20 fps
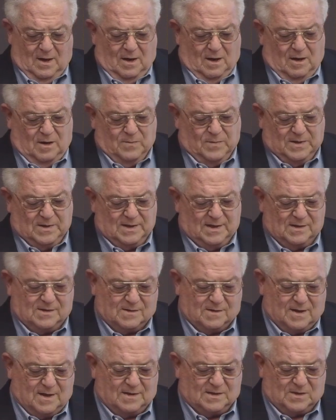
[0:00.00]
on
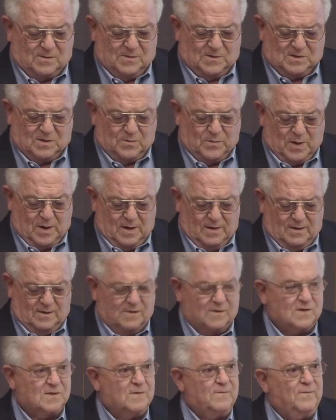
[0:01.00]
potential customers and
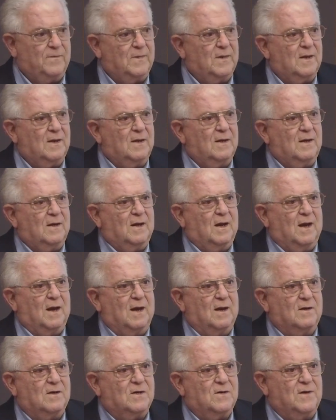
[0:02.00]
partners
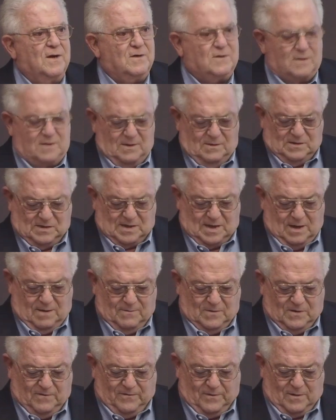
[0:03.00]
and to introduce
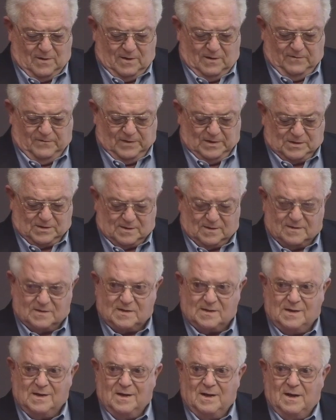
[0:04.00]
them to foreign
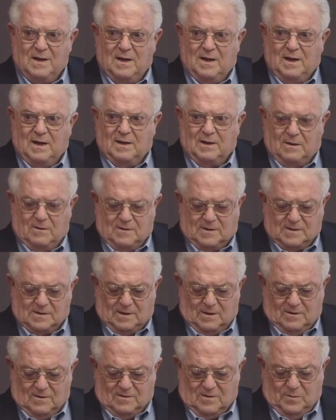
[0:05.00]
officials and local,
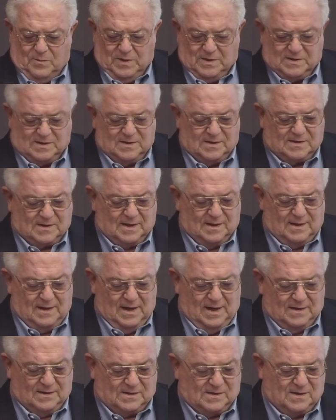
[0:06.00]
local business
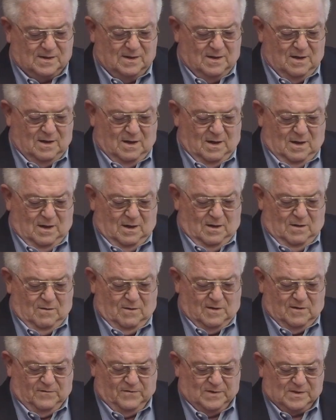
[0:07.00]
elites who
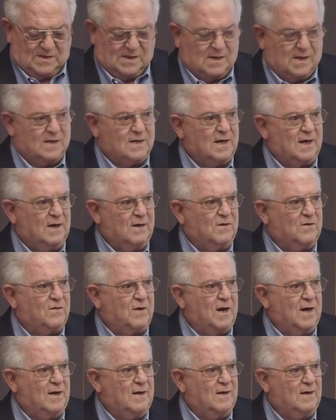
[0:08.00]
can facilitate
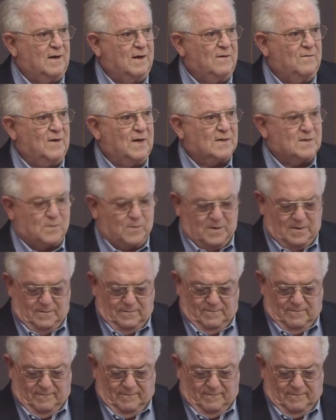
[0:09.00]
trade and investment.